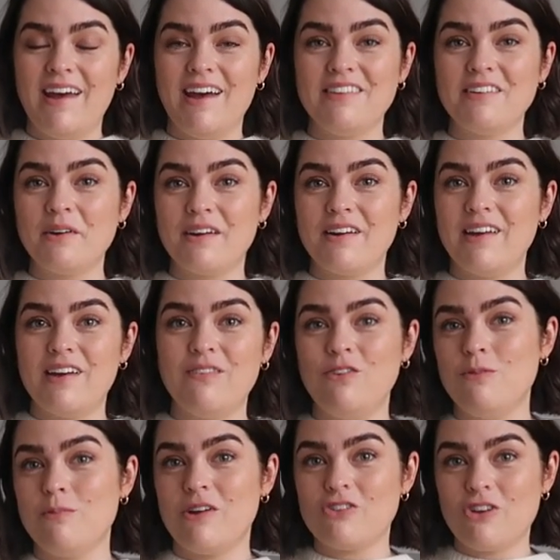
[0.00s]
And then I'm gonna give
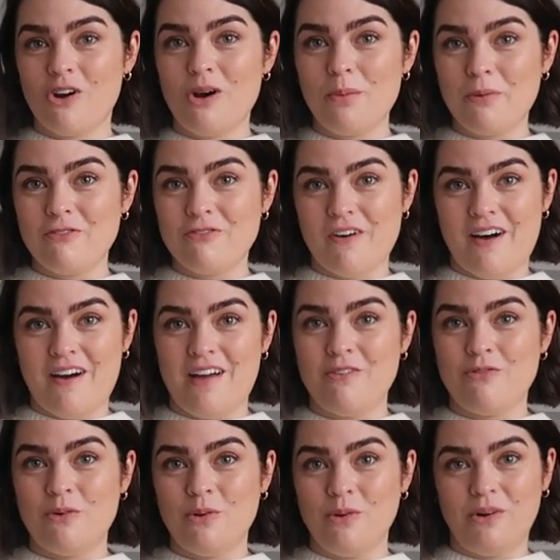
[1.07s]
you my top
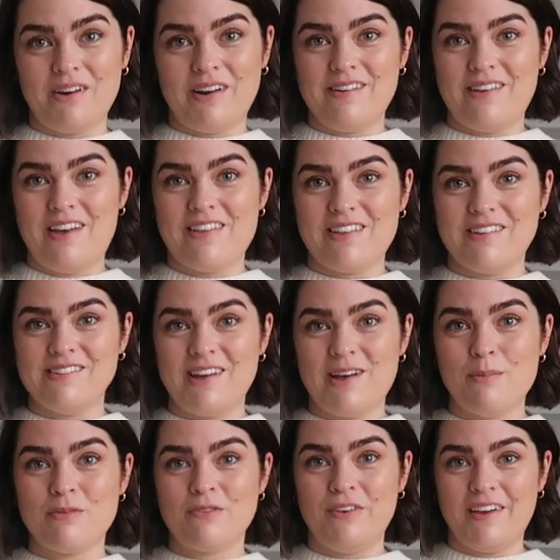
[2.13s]
five organization
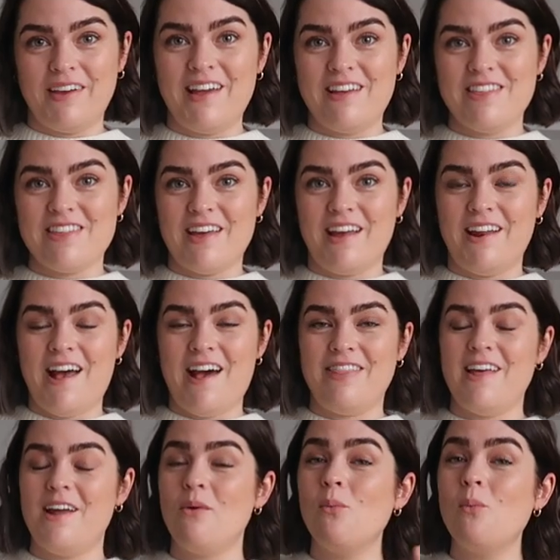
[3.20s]
tips for your kitchen.
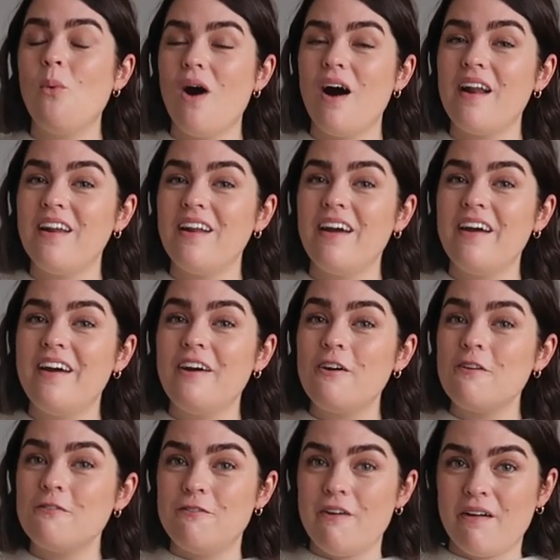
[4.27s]
And then one
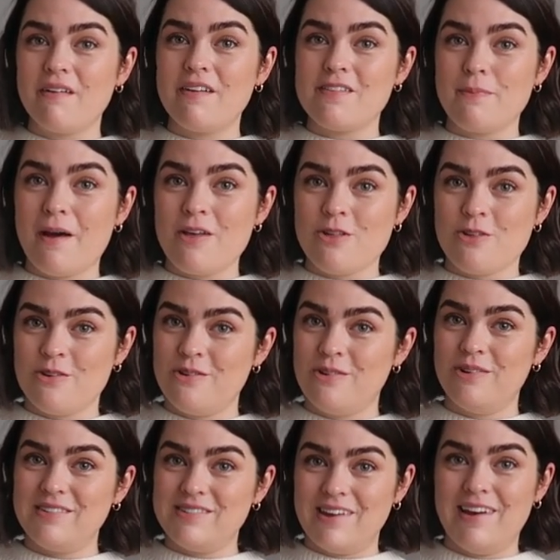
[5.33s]
very
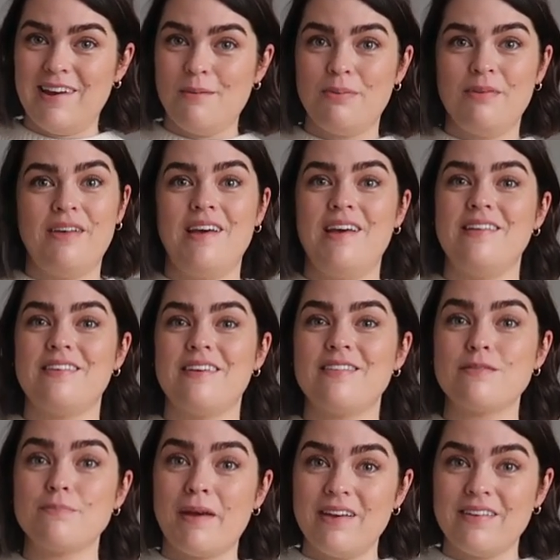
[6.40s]
special tip that is a
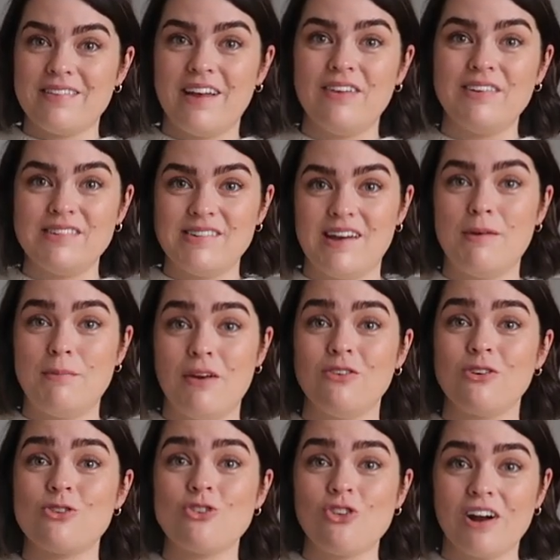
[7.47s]
space saving tip. If
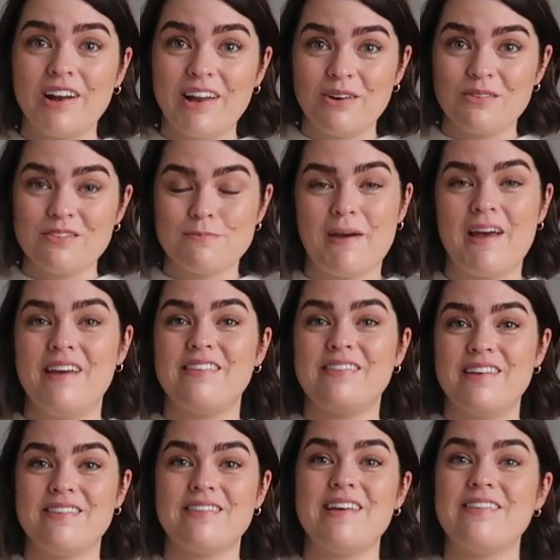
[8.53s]
you're struggling on space,
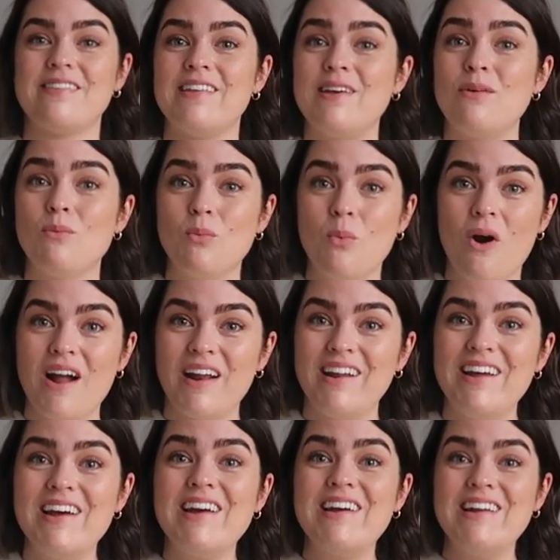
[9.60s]
this is the
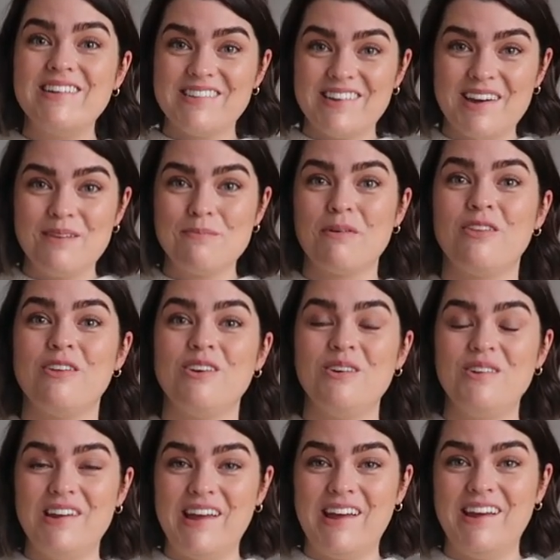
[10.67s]
one tip that
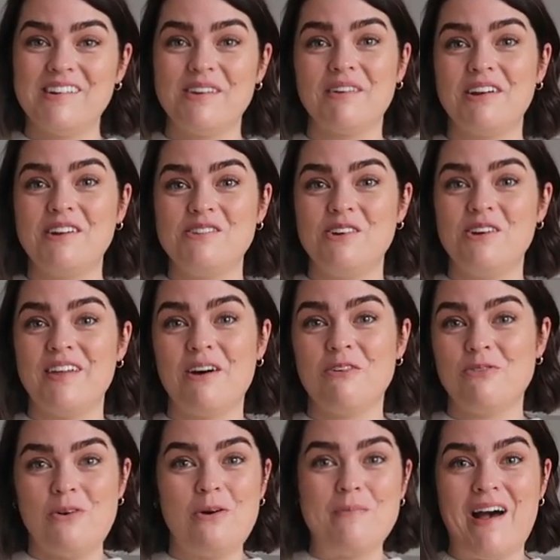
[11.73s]
you need. I'm gonna do
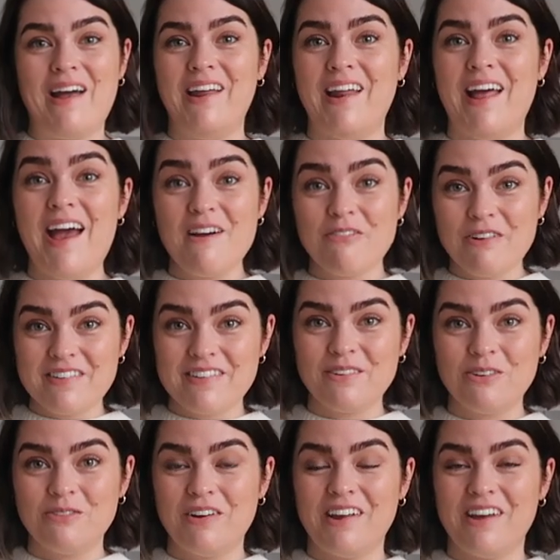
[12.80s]
that format in every
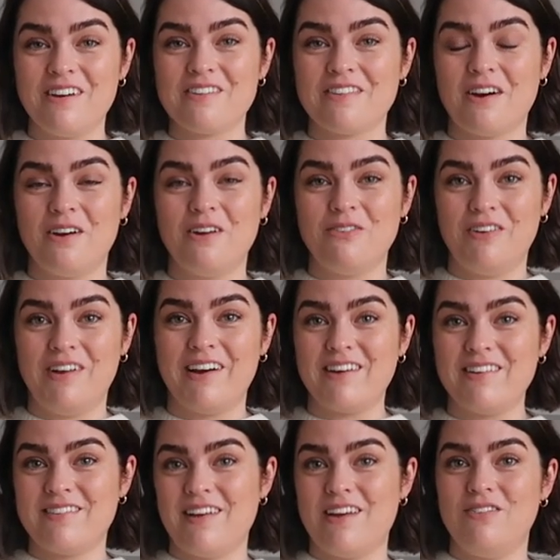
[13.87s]
single video. So hopefully I
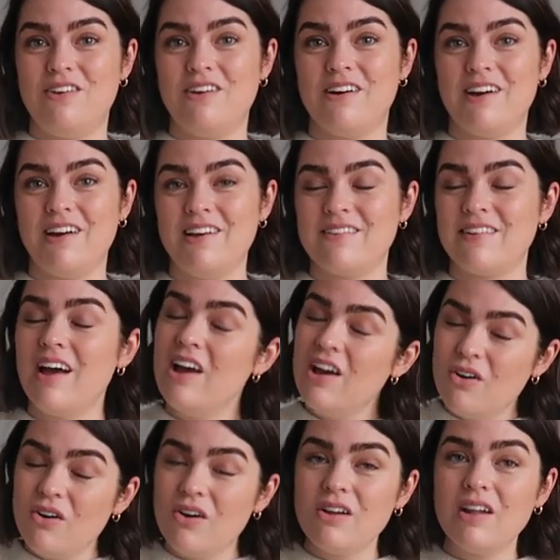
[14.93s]
can save you guys
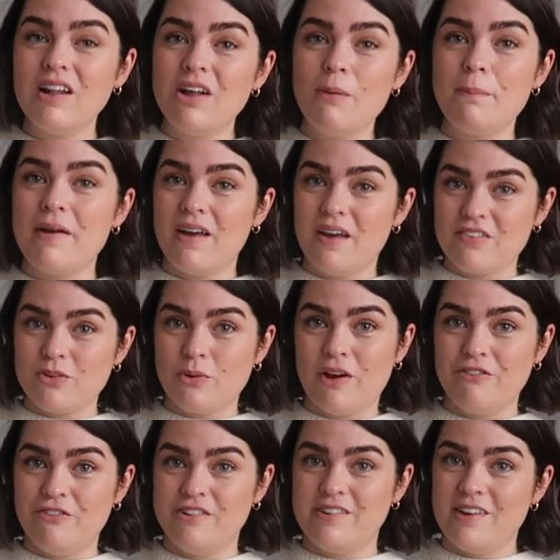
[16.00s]
on a little bit of square
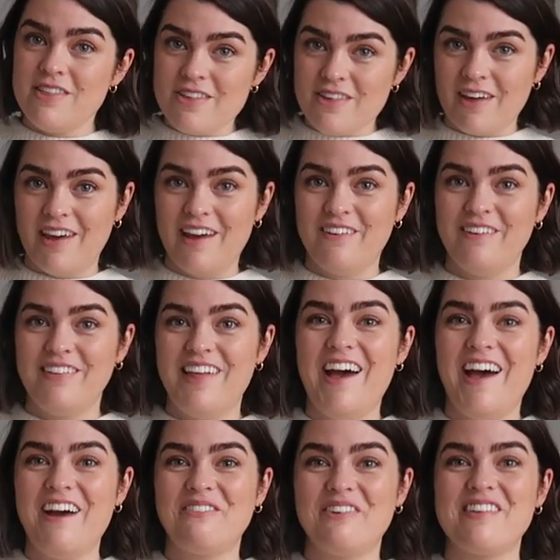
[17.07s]
footage here and
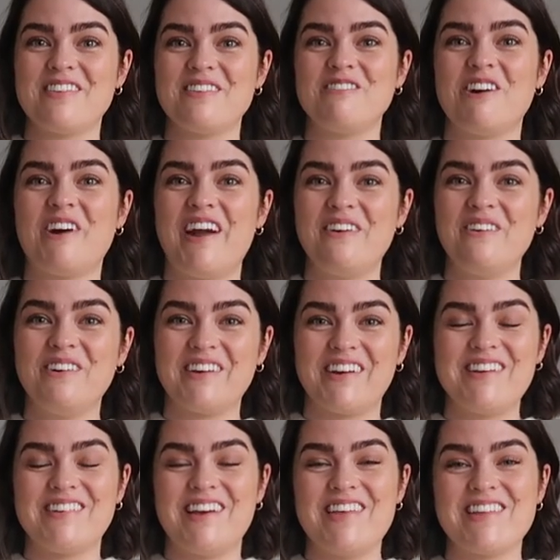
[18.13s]
there with some great
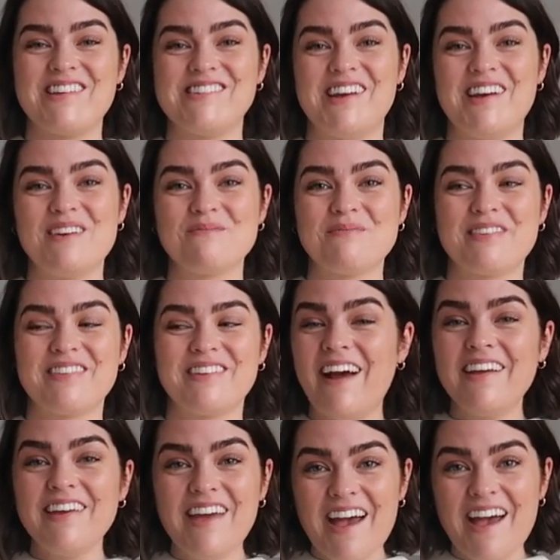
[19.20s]
organization tips.
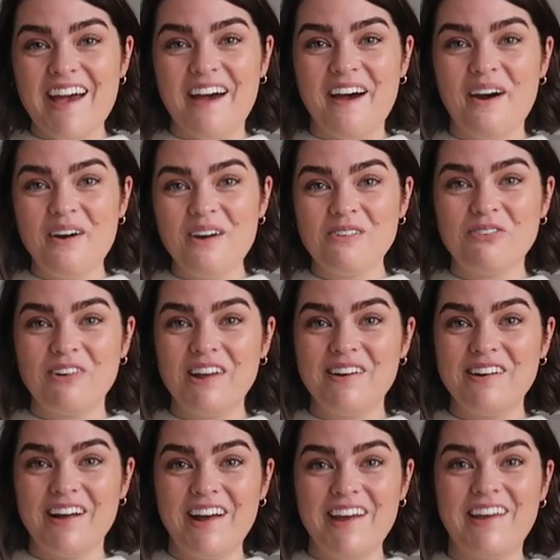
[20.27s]
And yeah, hopefully
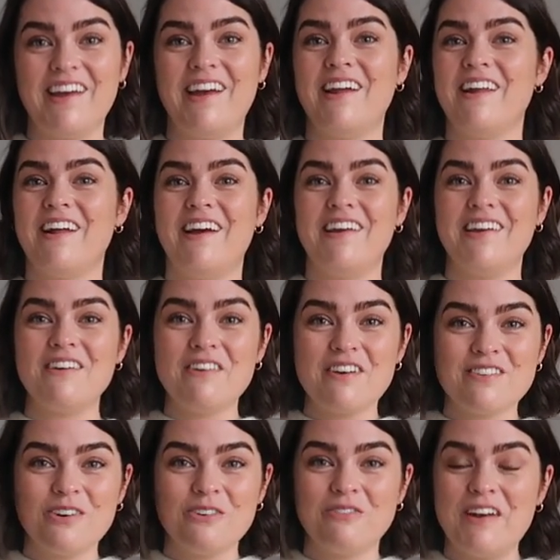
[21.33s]
you like it. Like, give
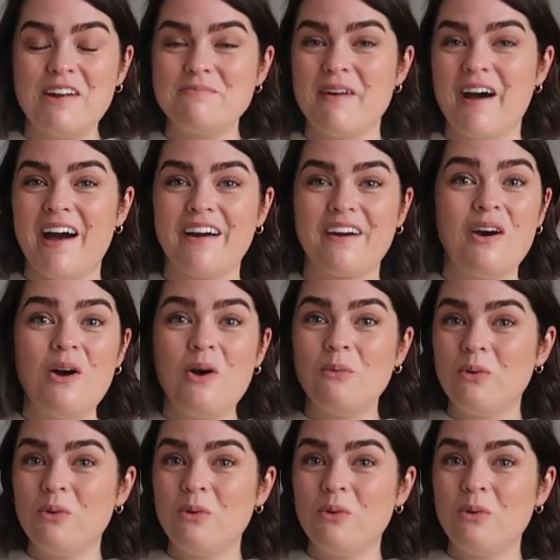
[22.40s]
us your feedback.